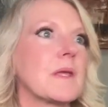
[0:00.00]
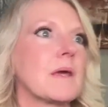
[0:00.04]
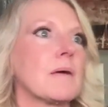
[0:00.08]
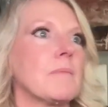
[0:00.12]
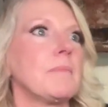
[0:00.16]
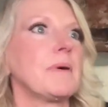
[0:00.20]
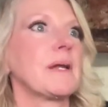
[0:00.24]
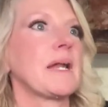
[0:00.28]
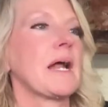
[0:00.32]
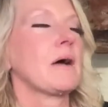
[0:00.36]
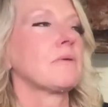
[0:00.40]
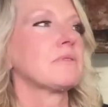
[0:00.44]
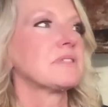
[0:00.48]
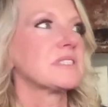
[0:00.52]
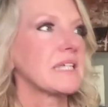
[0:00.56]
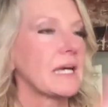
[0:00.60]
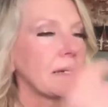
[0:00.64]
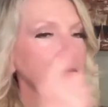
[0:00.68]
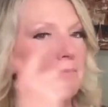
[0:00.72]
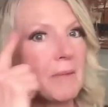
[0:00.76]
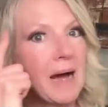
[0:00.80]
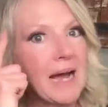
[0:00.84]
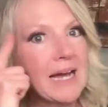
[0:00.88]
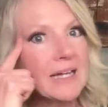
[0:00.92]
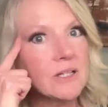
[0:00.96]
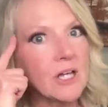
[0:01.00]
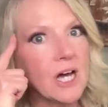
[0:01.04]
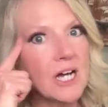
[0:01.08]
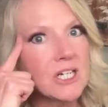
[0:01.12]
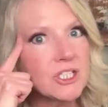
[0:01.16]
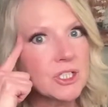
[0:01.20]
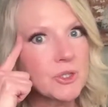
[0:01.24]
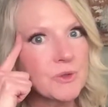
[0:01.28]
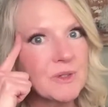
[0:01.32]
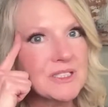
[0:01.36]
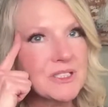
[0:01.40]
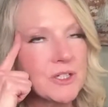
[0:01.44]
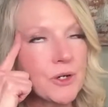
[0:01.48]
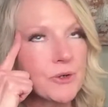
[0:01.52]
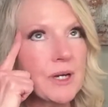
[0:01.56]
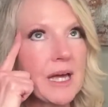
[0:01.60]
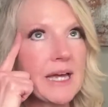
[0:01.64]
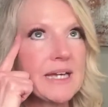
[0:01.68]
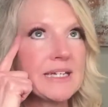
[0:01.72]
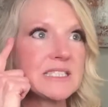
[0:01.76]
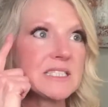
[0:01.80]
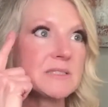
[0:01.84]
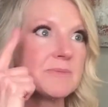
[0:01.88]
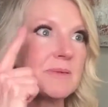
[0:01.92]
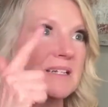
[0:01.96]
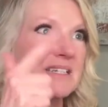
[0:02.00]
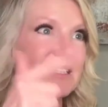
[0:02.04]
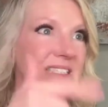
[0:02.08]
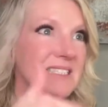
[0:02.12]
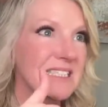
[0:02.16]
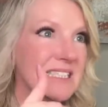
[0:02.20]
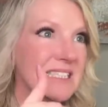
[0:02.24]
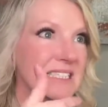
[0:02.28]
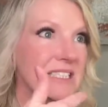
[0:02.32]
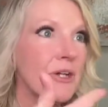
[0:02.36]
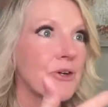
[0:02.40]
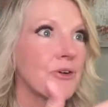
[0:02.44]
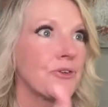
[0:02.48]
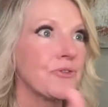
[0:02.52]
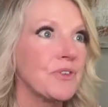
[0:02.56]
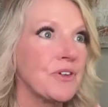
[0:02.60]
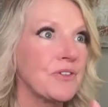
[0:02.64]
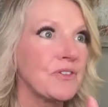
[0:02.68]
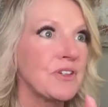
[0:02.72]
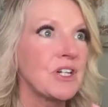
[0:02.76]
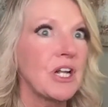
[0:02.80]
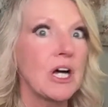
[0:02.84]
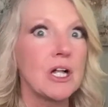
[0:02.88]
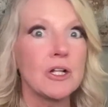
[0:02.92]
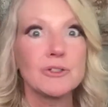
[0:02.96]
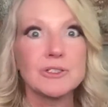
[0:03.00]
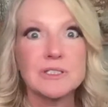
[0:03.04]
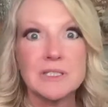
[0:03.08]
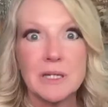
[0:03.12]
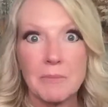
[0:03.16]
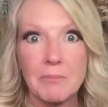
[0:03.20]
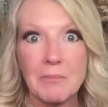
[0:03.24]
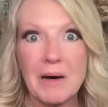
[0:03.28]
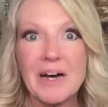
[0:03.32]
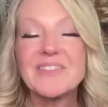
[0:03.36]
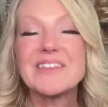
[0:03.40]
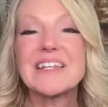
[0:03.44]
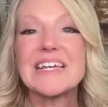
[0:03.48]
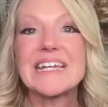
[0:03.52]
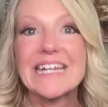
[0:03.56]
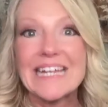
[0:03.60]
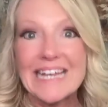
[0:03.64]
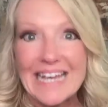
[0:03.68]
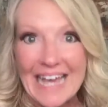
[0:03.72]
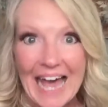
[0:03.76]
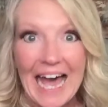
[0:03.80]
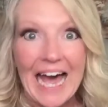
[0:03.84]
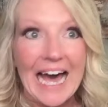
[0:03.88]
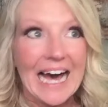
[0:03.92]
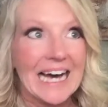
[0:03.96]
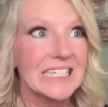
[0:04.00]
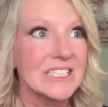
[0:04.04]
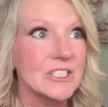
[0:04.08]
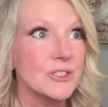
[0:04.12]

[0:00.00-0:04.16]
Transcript: But I was like, my logic was, okay, he's spending $650 a month in gas,